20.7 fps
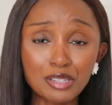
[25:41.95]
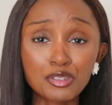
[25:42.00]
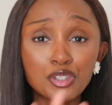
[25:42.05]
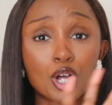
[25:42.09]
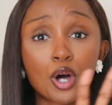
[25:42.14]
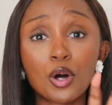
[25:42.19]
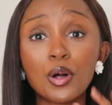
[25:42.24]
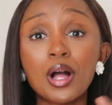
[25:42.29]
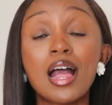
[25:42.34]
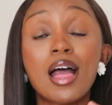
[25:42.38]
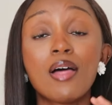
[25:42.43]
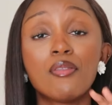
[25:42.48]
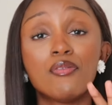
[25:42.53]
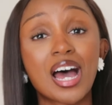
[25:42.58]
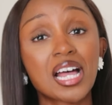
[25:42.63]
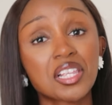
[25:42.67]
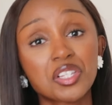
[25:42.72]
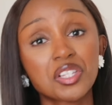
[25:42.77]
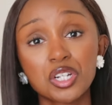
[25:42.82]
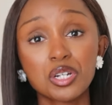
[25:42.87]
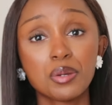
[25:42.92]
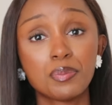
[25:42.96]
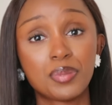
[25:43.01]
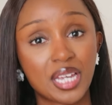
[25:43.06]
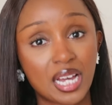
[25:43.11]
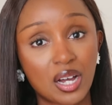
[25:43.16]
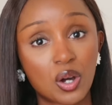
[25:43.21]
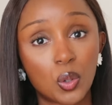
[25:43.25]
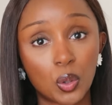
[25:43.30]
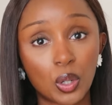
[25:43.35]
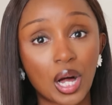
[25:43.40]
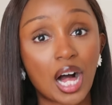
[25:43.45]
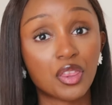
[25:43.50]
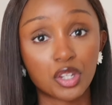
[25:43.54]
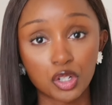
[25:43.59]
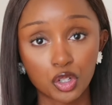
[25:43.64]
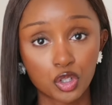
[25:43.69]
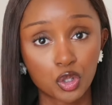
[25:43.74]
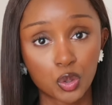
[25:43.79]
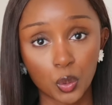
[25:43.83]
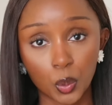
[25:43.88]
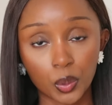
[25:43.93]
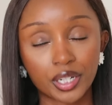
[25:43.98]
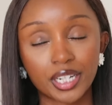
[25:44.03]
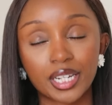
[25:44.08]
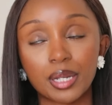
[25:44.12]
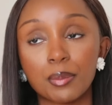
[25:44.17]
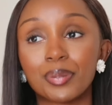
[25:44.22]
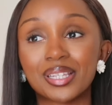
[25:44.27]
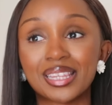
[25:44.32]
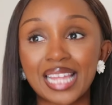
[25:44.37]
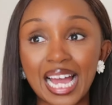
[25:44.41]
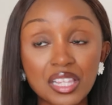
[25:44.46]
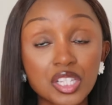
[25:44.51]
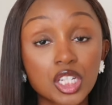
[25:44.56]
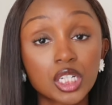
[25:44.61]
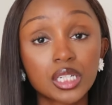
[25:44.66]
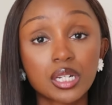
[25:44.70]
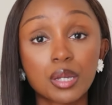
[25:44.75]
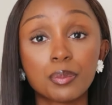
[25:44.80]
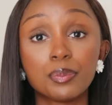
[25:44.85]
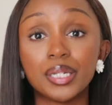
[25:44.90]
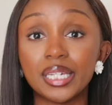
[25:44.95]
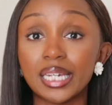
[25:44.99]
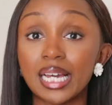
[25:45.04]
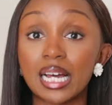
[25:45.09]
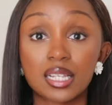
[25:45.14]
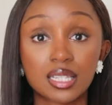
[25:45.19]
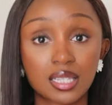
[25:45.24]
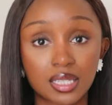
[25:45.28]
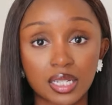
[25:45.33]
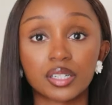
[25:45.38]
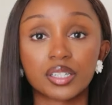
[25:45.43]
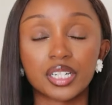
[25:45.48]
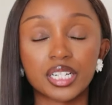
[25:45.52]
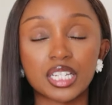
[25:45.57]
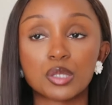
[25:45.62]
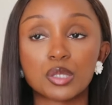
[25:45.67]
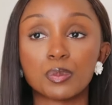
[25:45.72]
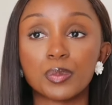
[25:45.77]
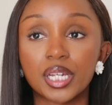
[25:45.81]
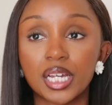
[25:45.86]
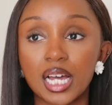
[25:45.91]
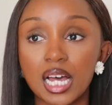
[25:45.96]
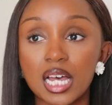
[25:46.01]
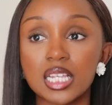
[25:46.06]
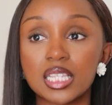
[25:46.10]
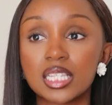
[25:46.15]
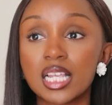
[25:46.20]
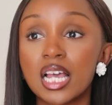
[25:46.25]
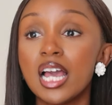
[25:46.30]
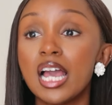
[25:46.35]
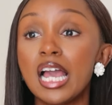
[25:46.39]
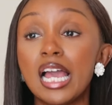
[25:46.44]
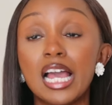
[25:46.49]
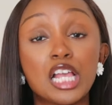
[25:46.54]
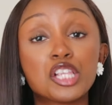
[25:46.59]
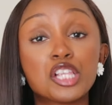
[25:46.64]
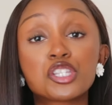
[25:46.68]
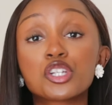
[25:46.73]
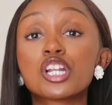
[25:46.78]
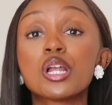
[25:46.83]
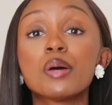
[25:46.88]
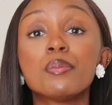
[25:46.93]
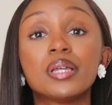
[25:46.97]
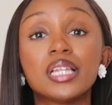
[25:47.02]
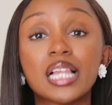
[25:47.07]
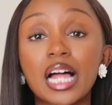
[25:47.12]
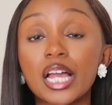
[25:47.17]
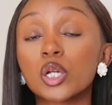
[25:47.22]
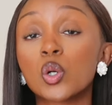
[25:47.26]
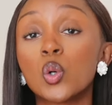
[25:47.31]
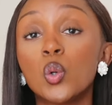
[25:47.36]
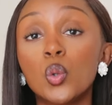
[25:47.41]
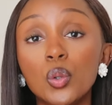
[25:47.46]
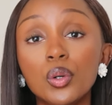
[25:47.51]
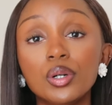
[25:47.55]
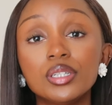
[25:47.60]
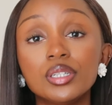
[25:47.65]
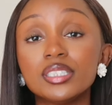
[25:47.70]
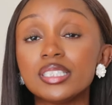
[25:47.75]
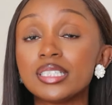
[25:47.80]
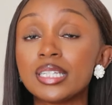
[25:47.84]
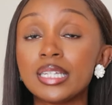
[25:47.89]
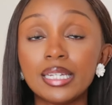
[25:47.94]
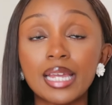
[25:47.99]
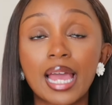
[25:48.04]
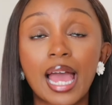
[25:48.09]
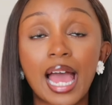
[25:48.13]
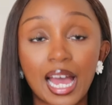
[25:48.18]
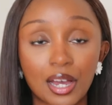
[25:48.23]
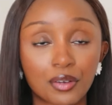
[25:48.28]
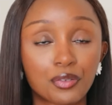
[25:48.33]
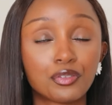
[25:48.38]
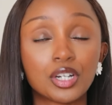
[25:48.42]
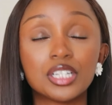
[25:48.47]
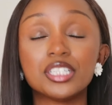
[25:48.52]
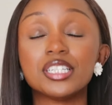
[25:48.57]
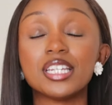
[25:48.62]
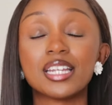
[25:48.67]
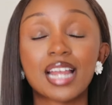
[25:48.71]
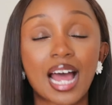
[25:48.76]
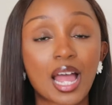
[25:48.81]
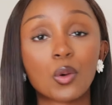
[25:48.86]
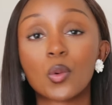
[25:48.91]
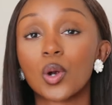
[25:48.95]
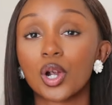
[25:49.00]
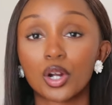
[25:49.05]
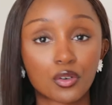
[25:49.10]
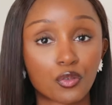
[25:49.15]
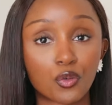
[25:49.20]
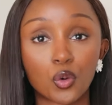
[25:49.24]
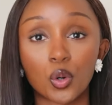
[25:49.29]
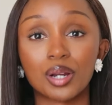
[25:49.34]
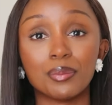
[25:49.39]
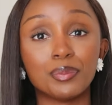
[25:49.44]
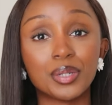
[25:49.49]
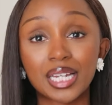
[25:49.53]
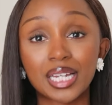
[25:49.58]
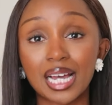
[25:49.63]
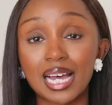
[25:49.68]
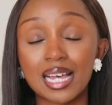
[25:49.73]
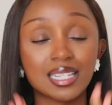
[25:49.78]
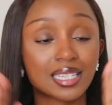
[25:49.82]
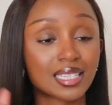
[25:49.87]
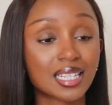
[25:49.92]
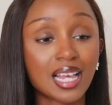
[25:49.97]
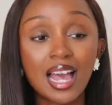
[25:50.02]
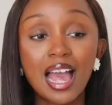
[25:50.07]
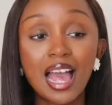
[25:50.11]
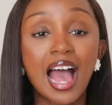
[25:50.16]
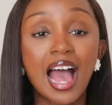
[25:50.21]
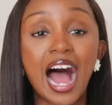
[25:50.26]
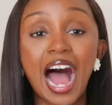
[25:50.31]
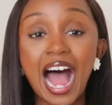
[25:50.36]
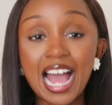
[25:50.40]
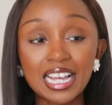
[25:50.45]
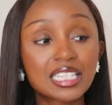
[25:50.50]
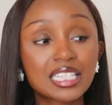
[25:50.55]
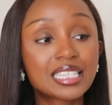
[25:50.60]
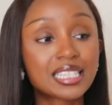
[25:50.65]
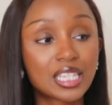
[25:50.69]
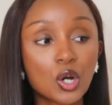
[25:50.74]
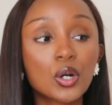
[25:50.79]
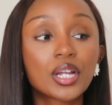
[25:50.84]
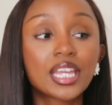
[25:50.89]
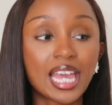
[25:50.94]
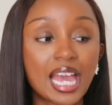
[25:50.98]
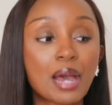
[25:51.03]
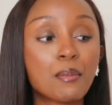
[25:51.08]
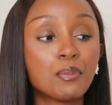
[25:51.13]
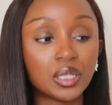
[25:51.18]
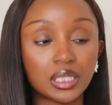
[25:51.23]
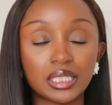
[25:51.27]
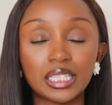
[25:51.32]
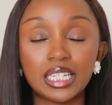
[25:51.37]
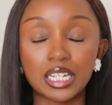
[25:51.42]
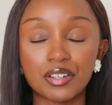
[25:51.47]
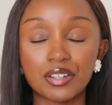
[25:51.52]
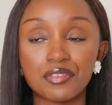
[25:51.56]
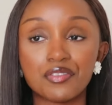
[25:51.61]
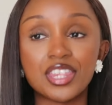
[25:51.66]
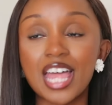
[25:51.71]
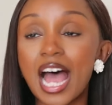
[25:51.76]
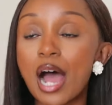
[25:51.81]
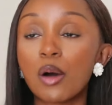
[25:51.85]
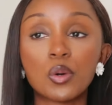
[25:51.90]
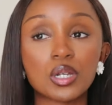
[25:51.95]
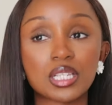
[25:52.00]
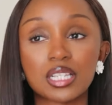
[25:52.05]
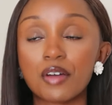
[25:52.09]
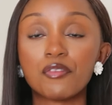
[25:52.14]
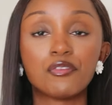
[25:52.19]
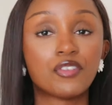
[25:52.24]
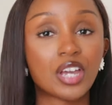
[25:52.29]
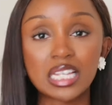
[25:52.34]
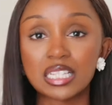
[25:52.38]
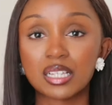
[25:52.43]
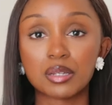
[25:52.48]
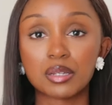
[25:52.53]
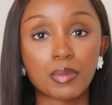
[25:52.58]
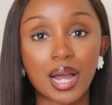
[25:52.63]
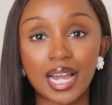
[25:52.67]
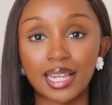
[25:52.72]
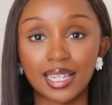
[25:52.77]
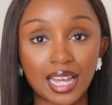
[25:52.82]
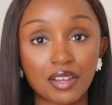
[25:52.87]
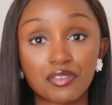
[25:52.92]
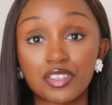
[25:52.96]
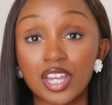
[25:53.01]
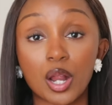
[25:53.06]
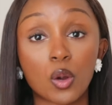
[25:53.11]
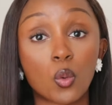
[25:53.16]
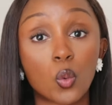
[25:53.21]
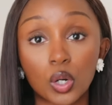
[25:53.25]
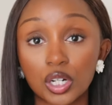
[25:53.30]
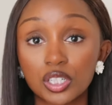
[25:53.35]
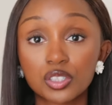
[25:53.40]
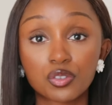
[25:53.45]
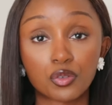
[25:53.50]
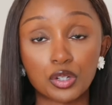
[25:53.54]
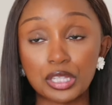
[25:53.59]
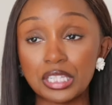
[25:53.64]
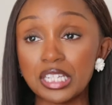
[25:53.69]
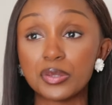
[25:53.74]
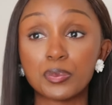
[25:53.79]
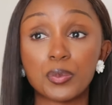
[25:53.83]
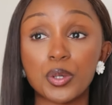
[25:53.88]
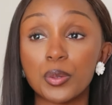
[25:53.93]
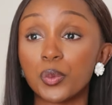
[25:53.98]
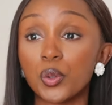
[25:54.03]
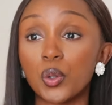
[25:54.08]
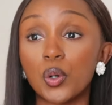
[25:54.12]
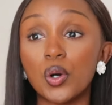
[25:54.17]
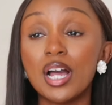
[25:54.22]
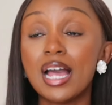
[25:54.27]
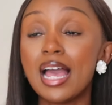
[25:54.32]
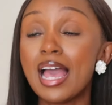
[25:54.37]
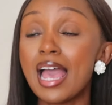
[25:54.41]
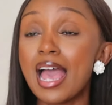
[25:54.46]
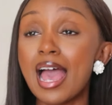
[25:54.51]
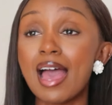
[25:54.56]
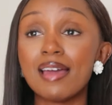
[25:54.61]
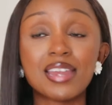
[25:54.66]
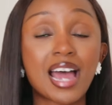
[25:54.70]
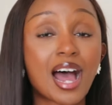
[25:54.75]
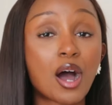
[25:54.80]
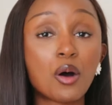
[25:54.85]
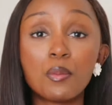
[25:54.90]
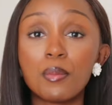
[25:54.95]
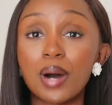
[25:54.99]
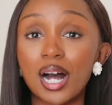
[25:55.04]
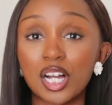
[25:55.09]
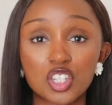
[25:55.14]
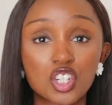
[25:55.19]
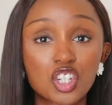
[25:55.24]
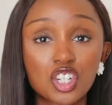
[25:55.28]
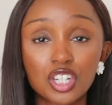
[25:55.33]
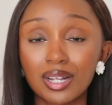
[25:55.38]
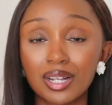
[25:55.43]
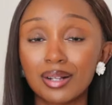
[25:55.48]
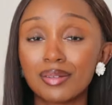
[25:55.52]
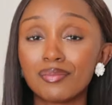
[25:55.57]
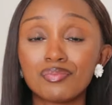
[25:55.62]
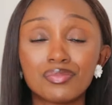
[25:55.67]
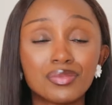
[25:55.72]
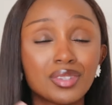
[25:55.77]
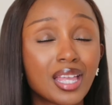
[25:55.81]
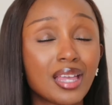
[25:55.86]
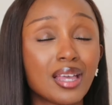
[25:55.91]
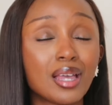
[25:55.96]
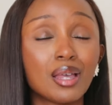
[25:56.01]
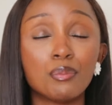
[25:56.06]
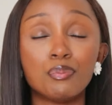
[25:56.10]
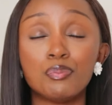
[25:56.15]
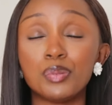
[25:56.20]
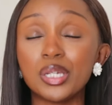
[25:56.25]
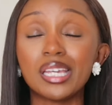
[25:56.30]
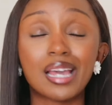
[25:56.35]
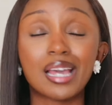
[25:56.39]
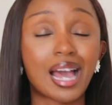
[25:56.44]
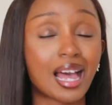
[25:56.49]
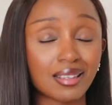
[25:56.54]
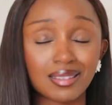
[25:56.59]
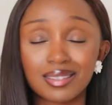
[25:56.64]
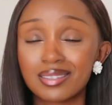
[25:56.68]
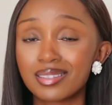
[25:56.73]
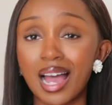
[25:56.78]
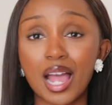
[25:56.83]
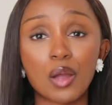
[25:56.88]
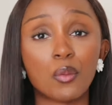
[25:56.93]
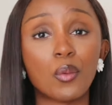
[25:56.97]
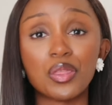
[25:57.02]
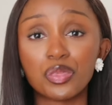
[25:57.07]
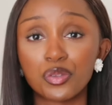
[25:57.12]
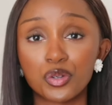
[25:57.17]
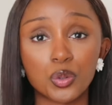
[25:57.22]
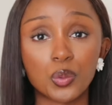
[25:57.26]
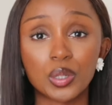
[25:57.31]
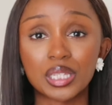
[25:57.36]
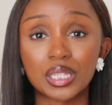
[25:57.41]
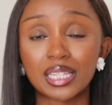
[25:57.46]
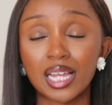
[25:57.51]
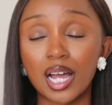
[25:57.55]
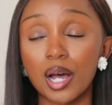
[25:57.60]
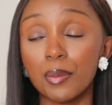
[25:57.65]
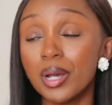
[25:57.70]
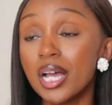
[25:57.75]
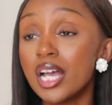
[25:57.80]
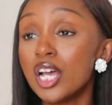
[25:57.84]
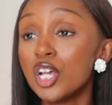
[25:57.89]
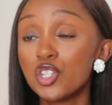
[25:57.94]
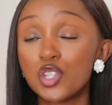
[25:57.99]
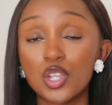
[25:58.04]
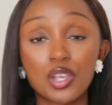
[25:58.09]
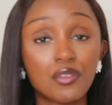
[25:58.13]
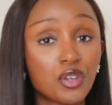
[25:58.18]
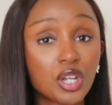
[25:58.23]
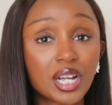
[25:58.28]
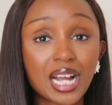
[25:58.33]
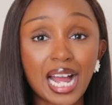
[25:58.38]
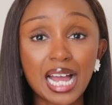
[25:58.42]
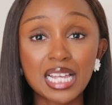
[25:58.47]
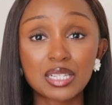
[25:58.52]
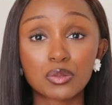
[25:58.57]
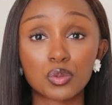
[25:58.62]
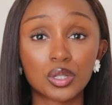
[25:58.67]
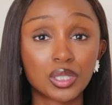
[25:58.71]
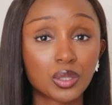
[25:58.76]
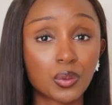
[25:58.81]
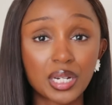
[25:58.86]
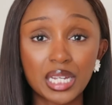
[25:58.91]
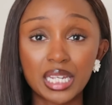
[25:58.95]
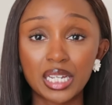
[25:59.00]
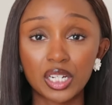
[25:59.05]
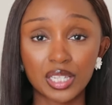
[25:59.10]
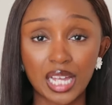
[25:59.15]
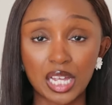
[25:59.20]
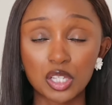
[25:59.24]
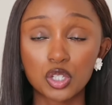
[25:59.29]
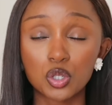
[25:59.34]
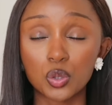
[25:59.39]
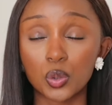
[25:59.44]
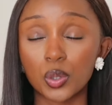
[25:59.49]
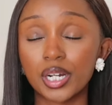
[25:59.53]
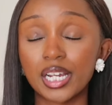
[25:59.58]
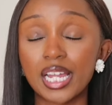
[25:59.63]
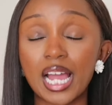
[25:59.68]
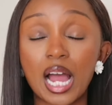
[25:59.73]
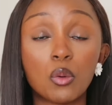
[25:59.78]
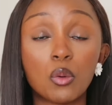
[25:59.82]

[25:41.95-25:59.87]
So that's gonna be a whole other story, but that's gonna be a series, because it's gonna be like, who TF did I work for? Because I still can't believe that was a phase in my life that I worked for these people, and how much BS I went through with them. So if you guys really want to hear that story,